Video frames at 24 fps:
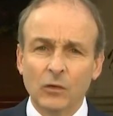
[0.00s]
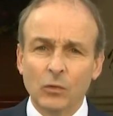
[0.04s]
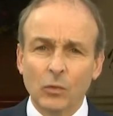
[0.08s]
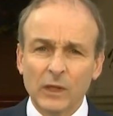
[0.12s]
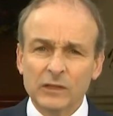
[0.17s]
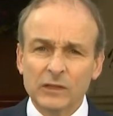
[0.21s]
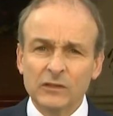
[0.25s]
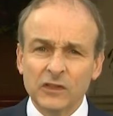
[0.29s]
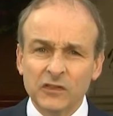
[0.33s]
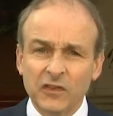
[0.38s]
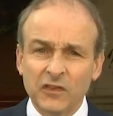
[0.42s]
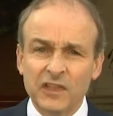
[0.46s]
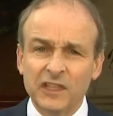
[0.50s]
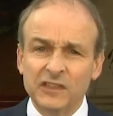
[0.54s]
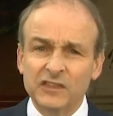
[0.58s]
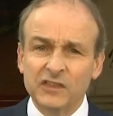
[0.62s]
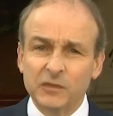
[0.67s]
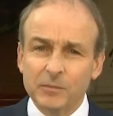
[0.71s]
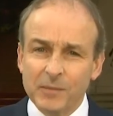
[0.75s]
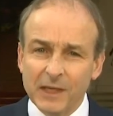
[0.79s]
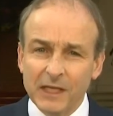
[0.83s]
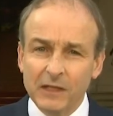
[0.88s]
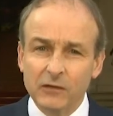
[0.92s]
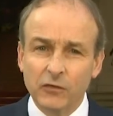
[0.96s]
What does
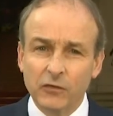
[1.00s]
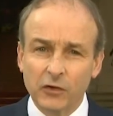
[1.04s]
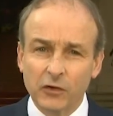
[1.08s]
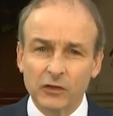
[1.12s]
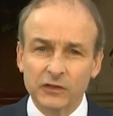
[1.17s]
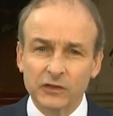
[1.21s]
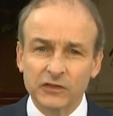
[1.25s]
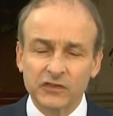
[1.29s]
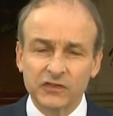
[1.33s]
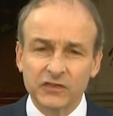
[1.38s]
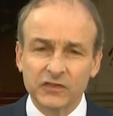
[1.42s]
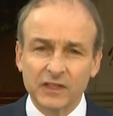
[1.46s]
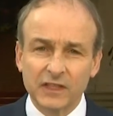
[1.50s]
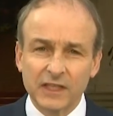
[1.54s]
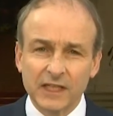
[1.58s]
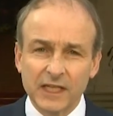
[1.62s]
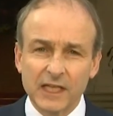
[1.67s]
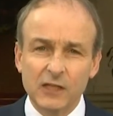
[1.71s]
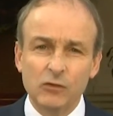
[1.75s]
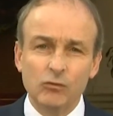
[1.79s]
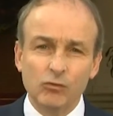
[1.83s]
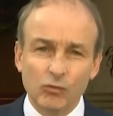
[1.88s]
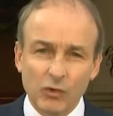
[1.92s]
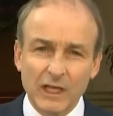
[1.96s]
this mean for us
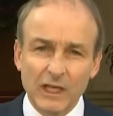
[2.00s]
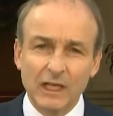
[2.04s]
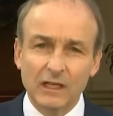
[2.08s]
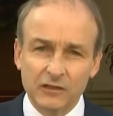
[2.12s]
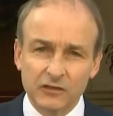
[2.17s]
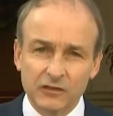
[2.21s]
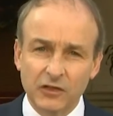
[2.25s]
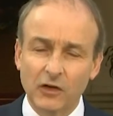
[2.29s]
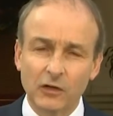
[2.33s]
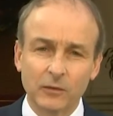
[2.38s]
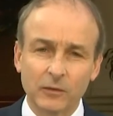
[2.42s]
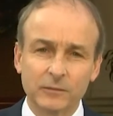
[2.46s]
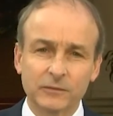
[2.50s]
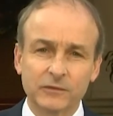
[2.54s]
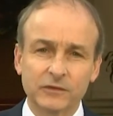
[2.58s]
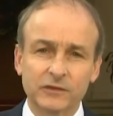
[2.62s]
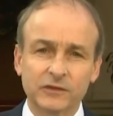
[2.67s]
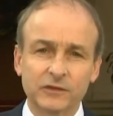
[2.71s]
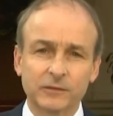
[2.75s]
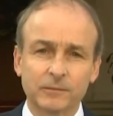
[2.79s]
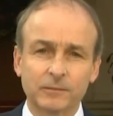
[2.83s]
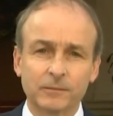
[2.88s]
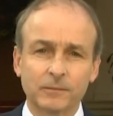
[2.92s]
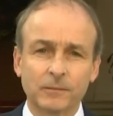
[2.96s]
in real
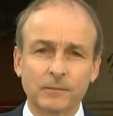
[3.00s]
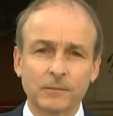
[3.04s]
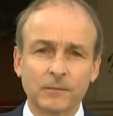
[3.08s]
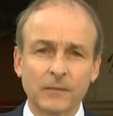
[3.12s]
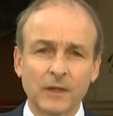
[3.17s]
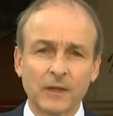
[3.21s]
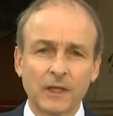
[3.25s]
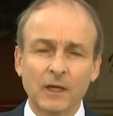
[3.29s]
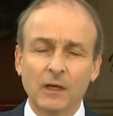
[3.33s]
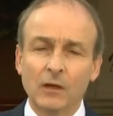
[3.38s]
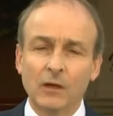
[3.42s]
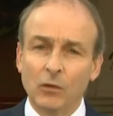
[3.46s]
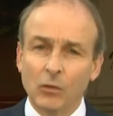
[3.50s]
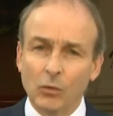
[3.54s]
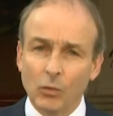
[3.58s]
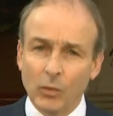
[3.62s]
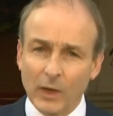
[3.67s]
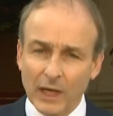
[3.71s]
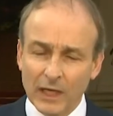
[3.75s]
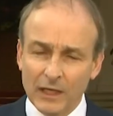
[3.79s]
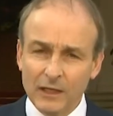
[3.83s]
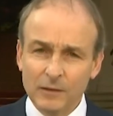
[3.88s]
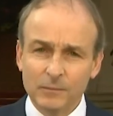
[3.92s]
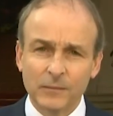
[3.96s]
terms?
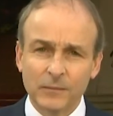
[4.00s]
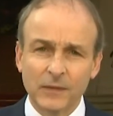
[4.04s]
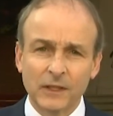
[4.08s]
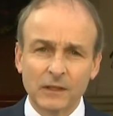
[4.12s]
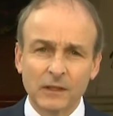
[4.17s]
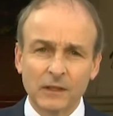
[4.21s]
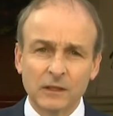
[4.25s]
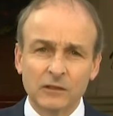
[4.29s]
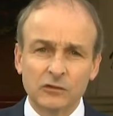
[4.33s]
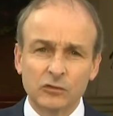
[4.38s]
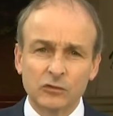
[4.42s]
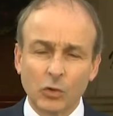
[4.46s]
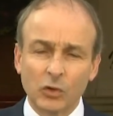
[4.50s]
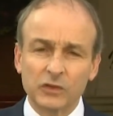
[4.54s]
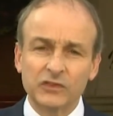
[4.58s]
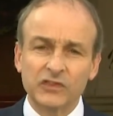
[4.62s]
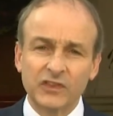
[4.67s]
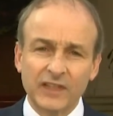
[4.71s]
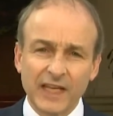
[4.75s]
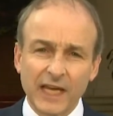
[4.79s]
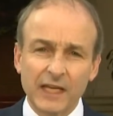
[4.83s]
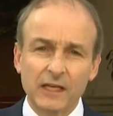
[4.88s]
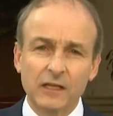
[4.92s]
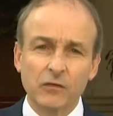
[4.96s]
Well,
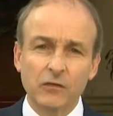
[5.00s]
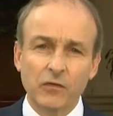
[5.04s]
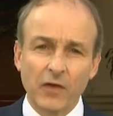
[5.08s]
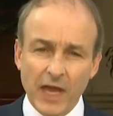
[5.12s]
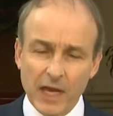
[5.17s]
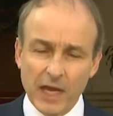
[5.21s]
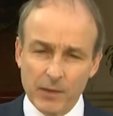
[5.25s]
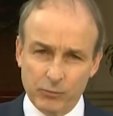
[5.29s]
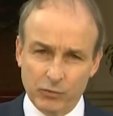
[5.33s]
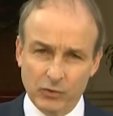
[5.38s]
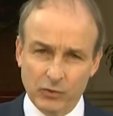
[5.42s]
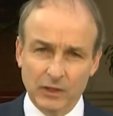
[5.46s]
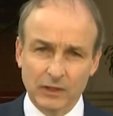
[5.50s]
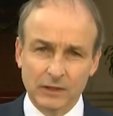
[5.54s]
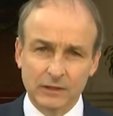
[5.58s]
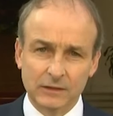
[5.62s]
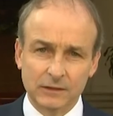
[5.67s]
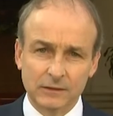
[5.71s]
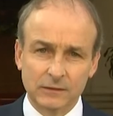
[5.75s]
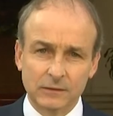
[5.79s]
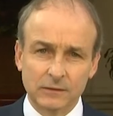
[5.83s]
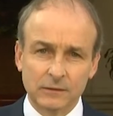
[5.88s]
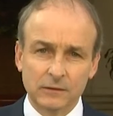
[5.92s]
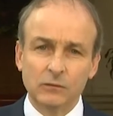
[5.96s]
towards the end of April,
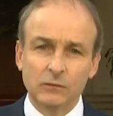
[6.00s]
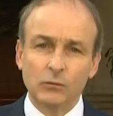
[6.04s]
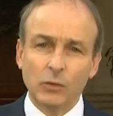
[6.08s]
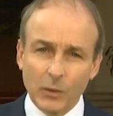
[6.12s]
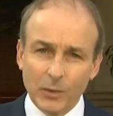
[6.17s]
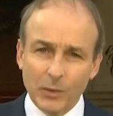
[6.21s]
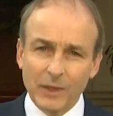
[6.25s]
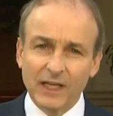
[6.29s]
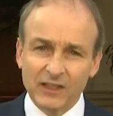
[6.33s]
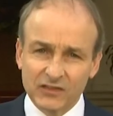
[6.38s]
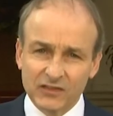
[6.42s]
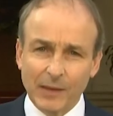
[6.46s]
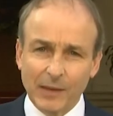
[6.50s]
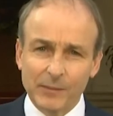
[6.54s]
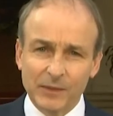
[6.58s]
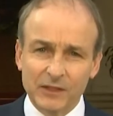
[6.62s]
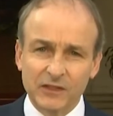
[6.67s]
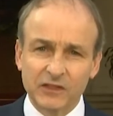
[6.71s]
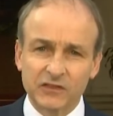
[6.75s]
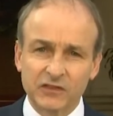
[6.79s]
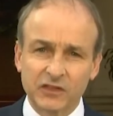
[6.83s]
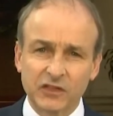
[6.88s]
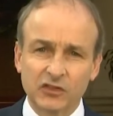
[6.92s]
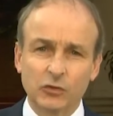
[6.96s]
we will examine
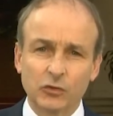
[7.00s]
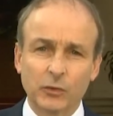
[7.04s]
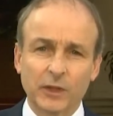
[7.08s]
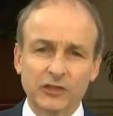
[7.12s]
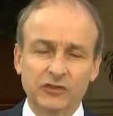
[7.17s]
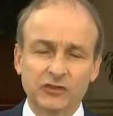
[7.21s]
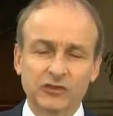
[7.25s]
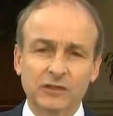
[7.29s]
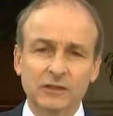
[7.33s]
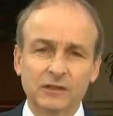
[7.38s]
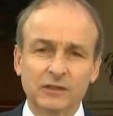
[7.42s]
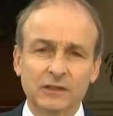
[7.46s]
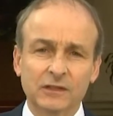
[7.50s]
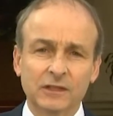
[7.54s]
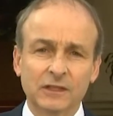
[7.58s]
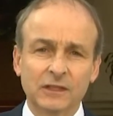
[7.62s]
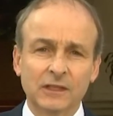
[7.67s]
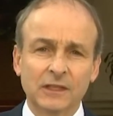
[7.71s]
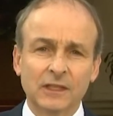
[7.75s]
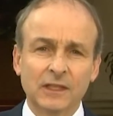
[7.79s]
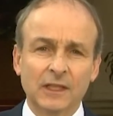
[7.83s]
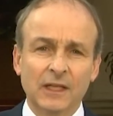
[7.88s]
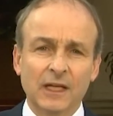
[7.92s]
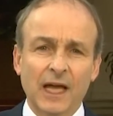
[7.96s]
the situation,
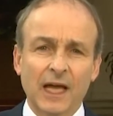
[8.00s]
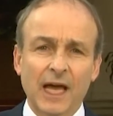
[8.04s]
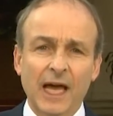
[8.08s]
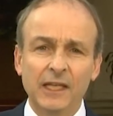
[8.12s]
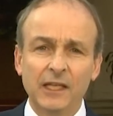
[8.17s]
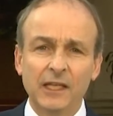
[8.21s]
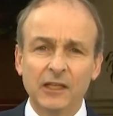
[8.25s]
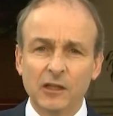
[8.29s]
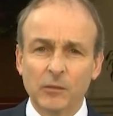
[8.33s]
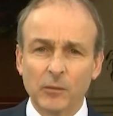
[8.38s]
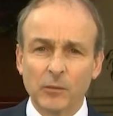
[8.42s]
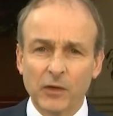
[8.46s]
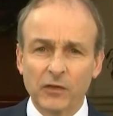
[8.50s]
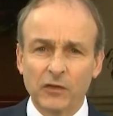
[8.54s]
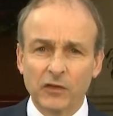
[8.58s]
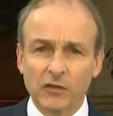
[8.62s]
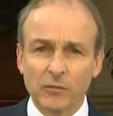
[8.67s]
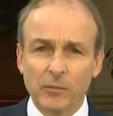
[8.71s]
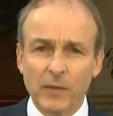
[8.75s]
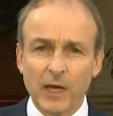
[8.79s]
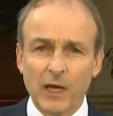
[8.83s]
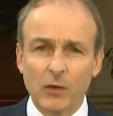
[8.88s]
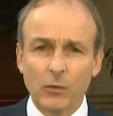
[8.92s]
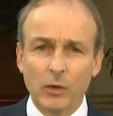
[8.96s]
and in the month
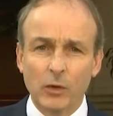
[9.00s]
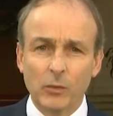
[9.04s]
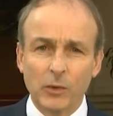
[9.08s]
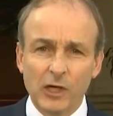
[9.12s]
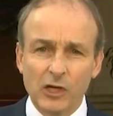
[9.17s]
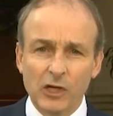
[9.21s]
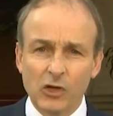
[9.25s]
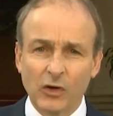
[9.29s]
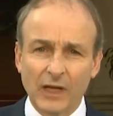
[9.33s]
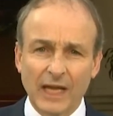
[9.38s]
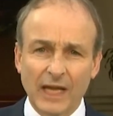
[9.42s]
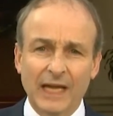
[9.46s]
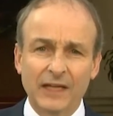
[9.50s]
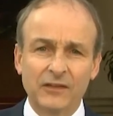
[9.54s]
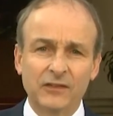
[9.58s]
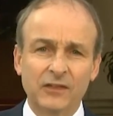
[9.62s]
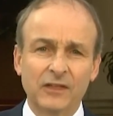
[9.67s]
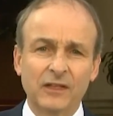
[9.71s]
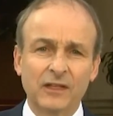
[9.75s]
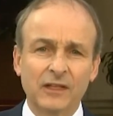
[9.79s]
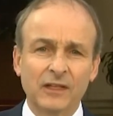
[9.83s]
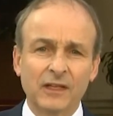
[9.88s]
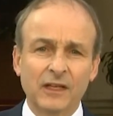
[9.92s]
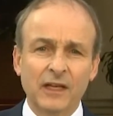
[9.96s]
of May, we will look at
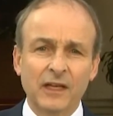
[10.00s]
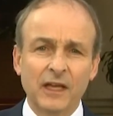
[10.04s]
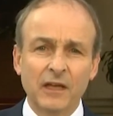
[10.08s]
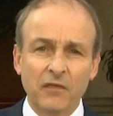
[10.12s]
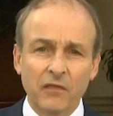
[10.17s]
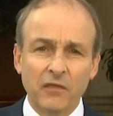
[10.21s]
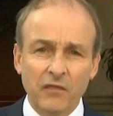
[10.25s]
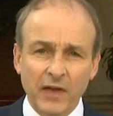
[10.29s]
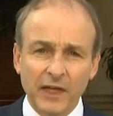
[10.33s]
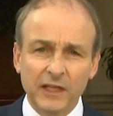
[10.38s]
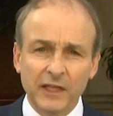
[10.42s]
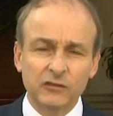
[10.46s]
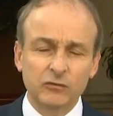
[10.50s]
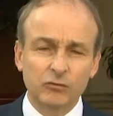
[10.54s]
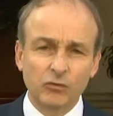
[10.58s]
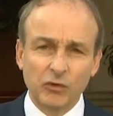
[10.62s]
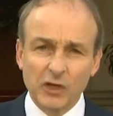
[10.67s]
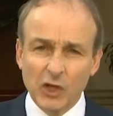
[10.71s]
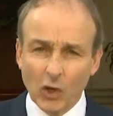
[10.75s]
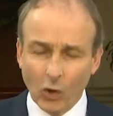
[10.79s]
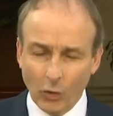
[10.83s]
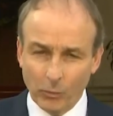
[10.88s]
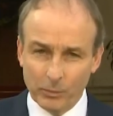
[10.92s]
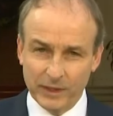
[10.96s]
a phased
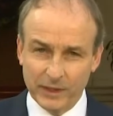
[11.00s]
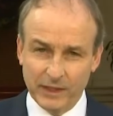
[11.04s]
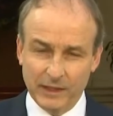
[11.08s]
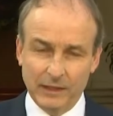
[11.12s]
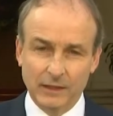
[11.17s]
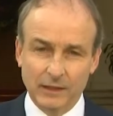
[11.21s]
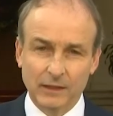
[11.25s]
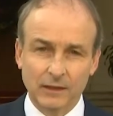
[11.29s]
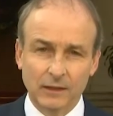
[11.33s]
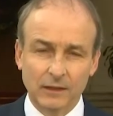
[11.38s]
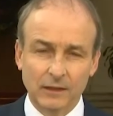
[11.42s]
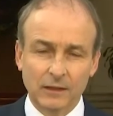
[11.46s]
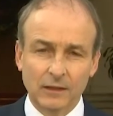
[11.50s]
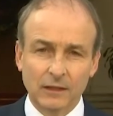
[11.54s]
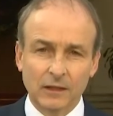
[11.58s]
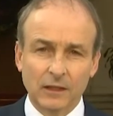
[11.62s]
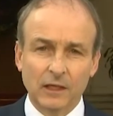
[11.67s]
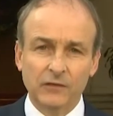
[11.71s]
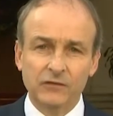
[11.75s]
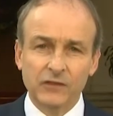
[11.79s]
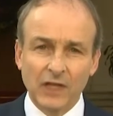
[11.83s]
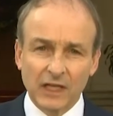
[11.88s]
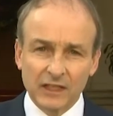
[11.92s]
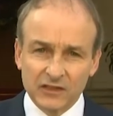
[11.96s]
reopening
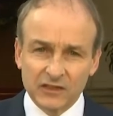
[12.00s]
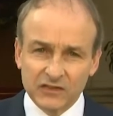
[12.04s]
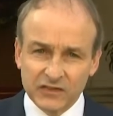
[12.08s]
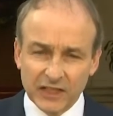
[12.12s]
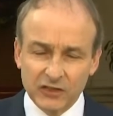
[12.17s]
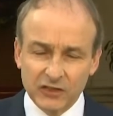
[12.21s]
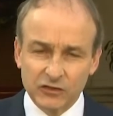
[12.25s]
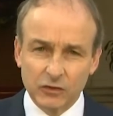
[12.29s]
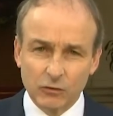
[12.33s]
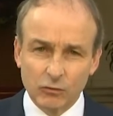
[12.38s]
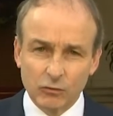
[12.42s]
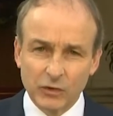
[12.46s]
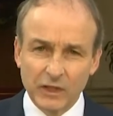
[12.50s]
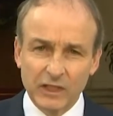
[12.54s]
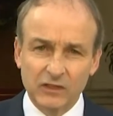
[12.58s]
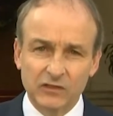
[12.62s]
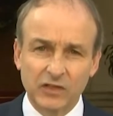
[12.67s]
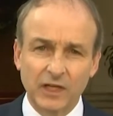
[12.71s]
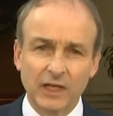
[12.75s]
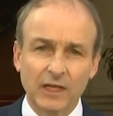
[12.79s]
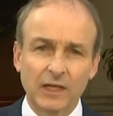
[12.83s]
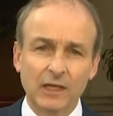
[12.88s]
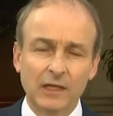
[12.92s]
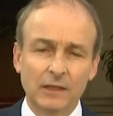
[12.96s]
of non-essential
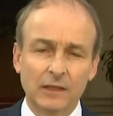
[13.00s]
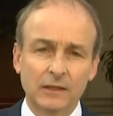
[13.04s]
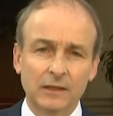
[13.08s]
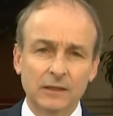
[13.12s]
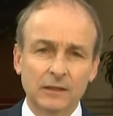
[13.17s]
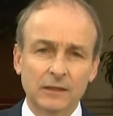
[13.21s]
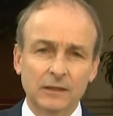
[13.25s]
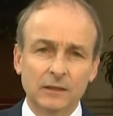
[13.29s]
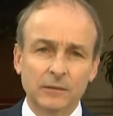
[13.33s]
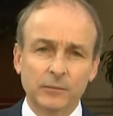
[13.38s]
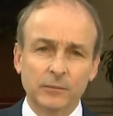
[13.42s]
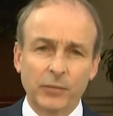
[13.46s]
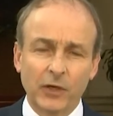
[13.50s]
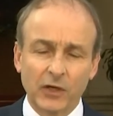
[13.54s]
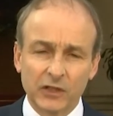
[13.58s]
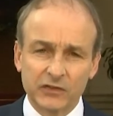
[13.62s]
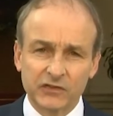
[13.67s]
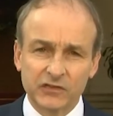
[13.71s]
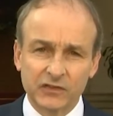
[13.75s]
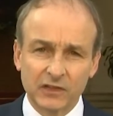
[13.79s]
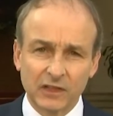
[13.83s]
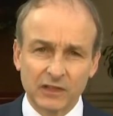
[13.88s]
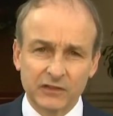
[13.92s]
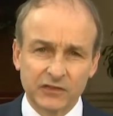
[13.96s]
retail,
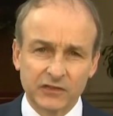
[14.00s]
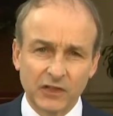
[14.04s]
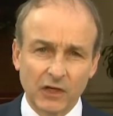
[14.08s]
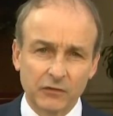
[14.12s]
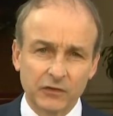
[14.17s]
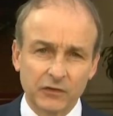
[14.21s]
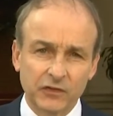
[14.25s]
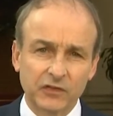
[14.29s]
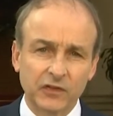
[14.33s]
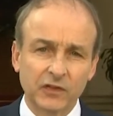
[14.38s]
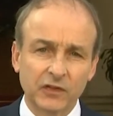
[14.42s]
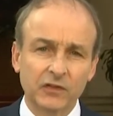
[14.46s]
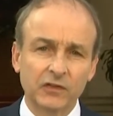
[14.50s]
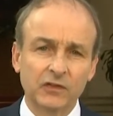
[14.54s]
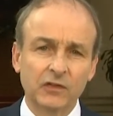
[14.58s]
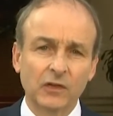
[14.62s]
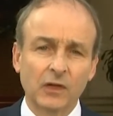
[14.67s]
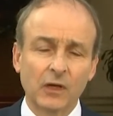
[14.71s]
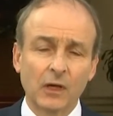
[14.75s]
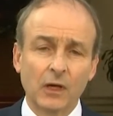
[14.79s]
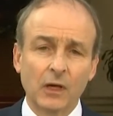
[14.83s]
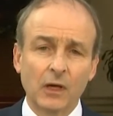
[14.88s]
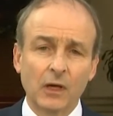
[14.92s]
personal services,